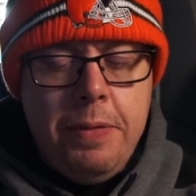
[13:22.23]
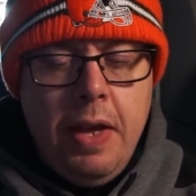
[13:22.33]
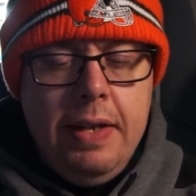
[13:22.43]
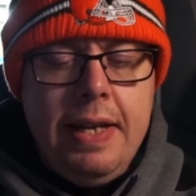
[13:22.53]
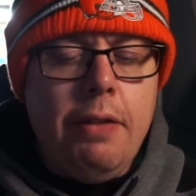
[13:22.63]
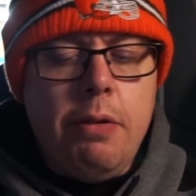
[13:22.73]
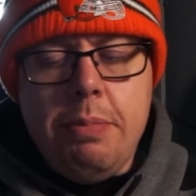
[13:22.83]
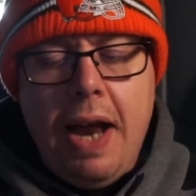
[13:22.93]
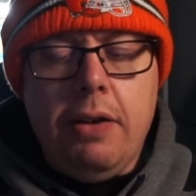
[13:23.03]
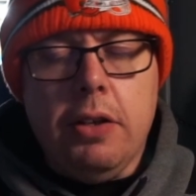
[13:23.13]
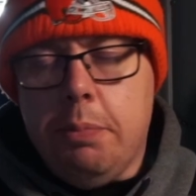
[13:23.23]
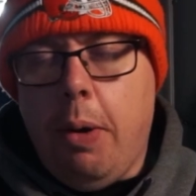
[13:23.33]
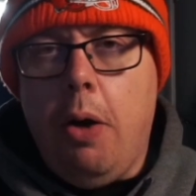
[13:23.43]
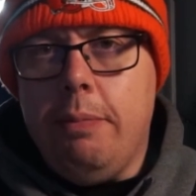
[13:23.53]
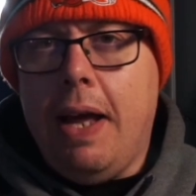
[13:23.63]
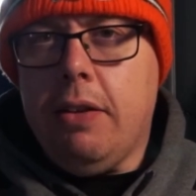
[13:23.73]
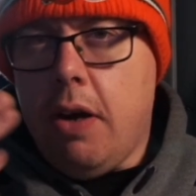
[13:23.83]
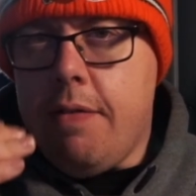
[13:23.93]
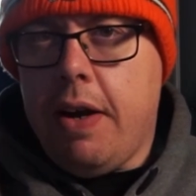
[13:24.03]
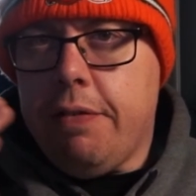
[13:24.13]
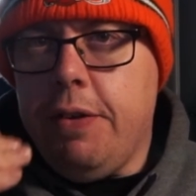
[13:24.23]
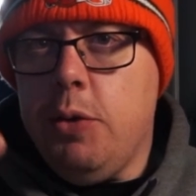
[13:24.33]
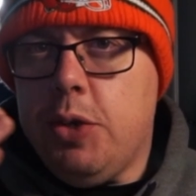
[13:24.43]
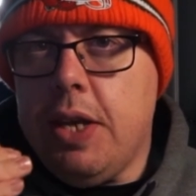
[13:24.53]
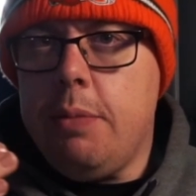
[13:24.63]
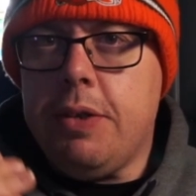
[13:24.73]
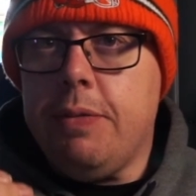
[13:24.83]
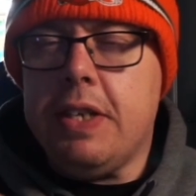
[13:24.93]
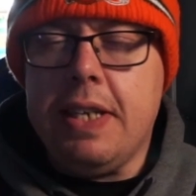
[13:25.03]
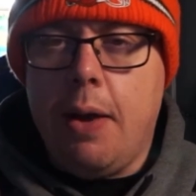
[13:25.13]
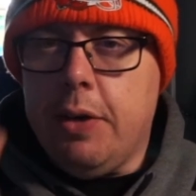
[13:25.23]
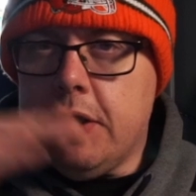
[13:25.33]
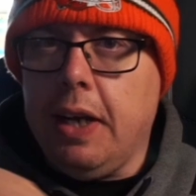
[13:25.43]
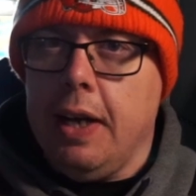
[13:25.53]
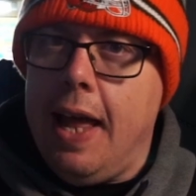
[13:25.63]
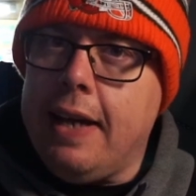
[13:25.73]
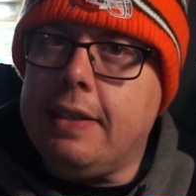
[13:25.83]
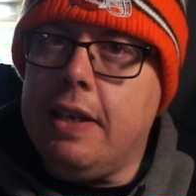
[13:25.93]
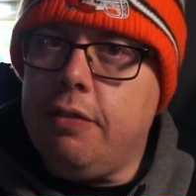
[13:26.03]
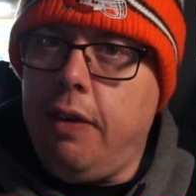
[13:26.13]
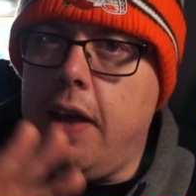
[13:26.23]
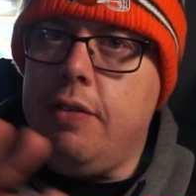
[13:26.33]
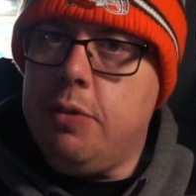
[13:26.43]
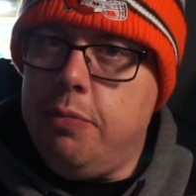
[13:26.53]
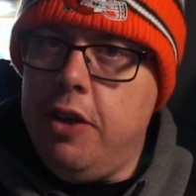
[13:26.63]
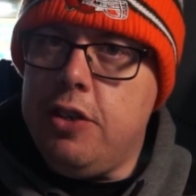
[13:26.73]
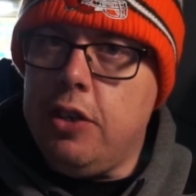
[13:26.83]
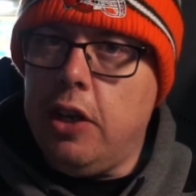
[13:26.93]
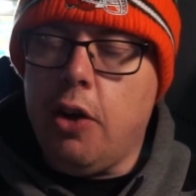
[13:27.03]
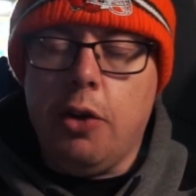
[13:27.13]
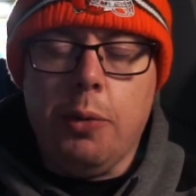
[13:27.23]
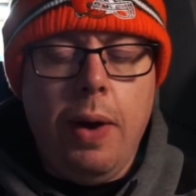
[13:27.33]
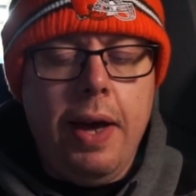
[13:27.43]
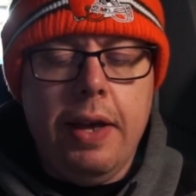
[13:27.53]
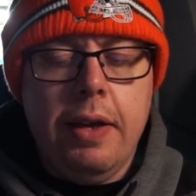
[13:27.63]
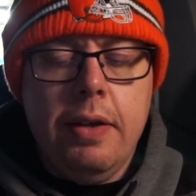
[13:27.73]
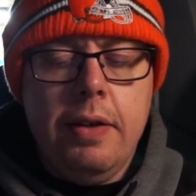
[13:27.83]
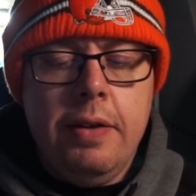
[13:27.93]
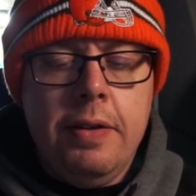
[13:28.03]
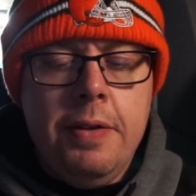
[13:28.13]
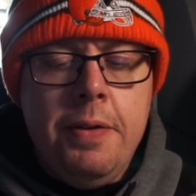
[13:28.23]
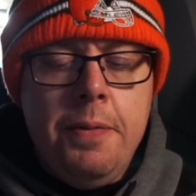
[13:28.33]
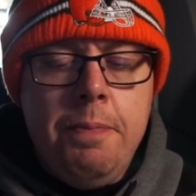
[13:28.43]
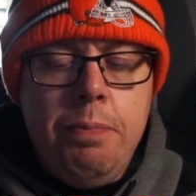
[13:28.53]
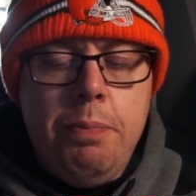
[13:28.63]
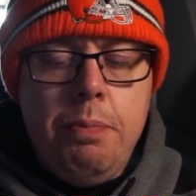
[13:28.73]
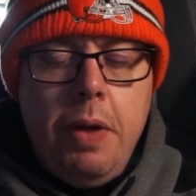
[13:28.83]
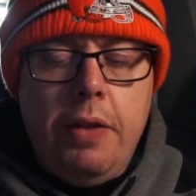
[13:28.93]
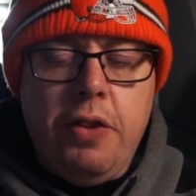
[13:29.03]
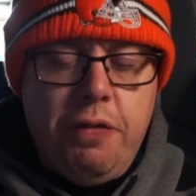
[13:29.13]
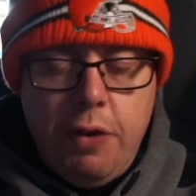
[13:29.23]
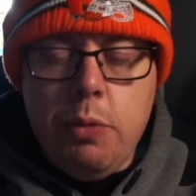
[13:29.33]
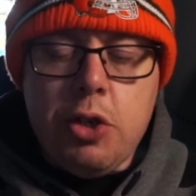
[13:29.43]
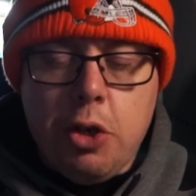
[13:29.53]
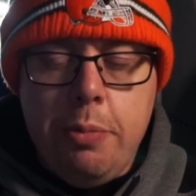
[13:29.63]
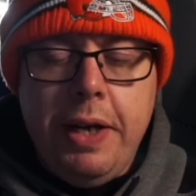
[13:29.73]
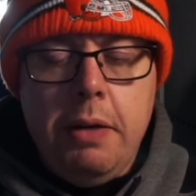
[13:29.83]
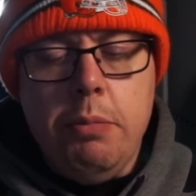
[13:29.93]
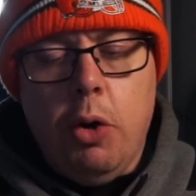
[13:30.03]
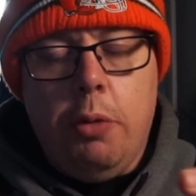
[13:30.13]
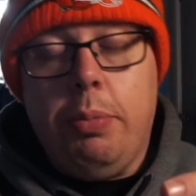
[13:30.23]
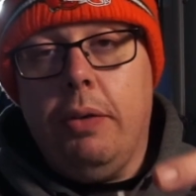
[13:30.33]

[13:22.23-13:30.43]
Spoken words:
Now that I'm down at the bottom, now that I've had a few sips of the sourness, the lactic flavour's virtually gone away. And the fruit's coming in more, but